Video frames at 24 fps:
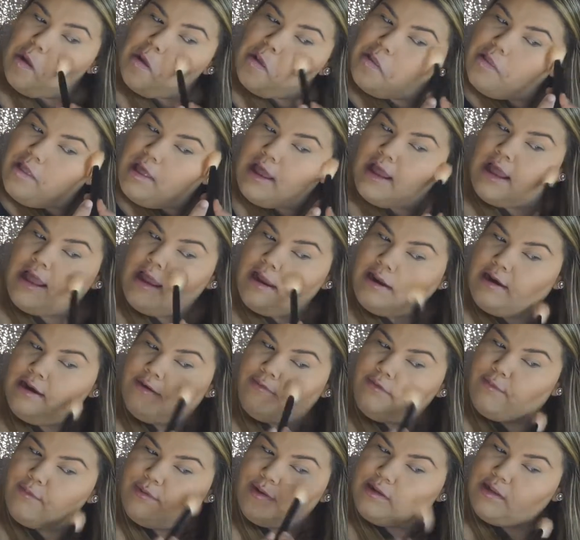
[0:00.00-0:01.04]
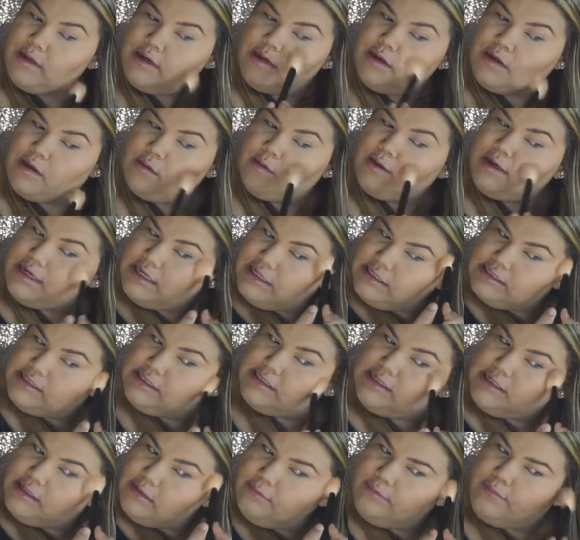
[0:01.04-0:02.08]
that I never really
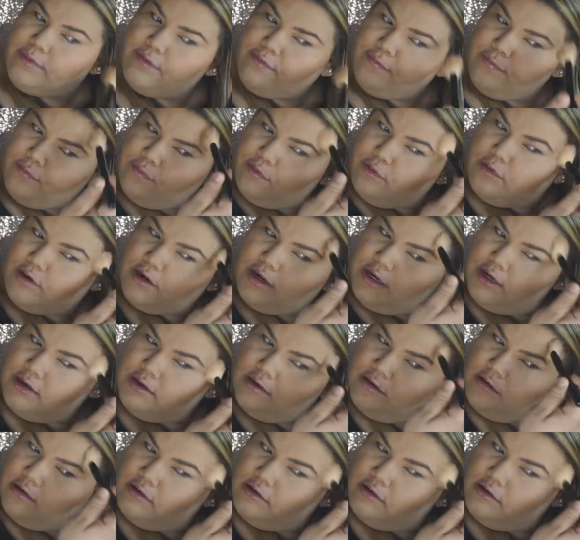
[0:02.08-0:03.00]
noticed before.